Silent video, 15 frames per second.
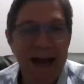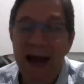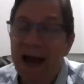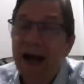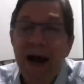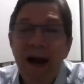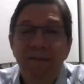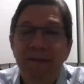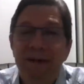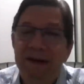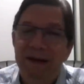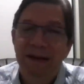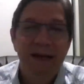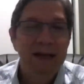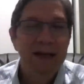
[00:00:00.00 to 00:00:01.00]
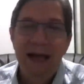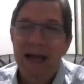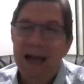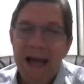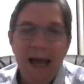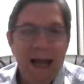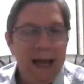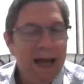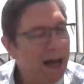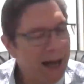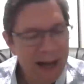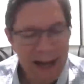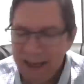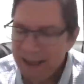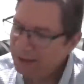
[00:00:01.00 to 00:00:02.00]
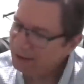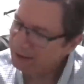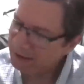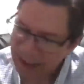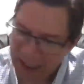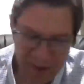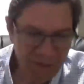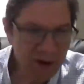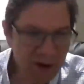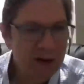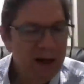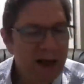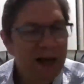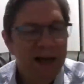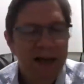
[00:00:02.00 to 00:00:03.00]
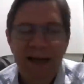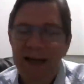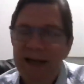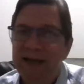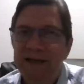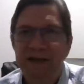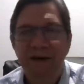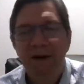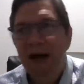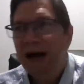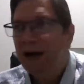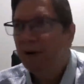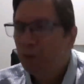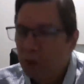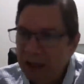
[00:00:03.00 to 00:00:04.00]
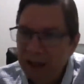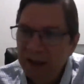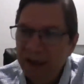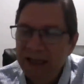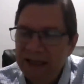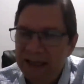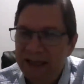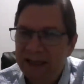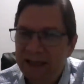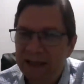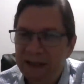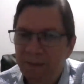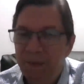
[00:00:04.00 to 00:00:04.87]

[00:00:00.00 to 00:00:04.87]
I, you ever get an answer as to who? I never got an answer. I really didn't.